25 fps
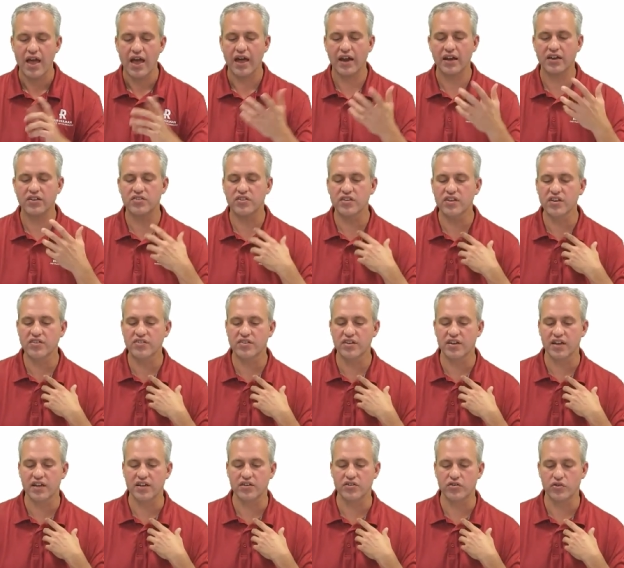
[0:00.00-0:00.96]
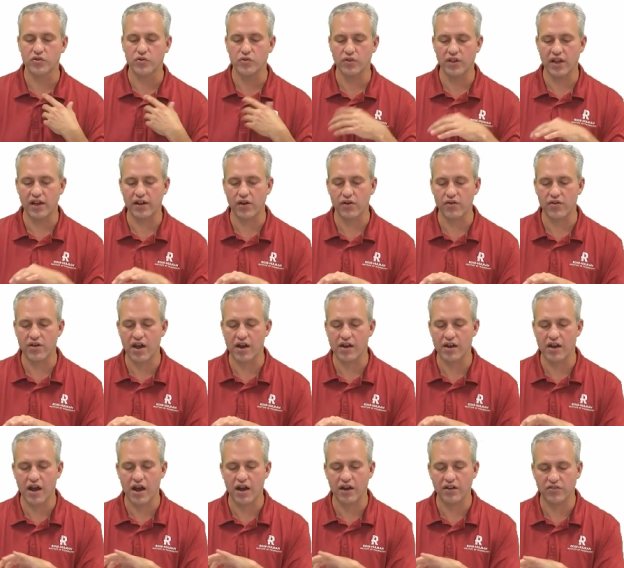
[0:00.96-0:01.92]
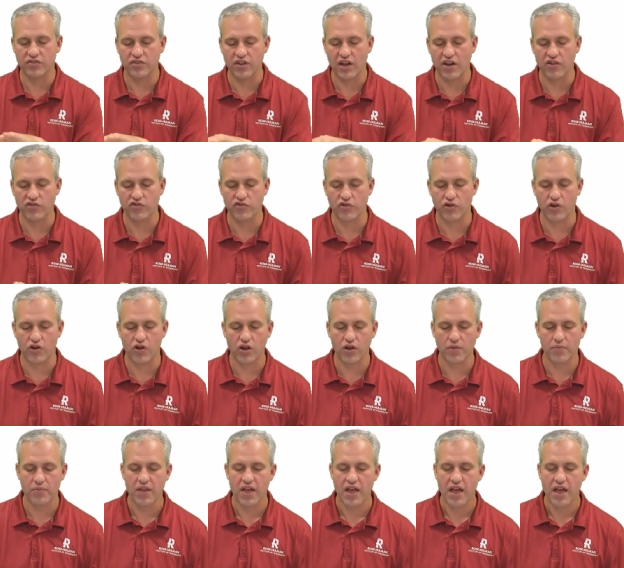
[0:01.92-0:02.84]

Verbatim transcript: and he's listening to Lego nine nine nine slash draw.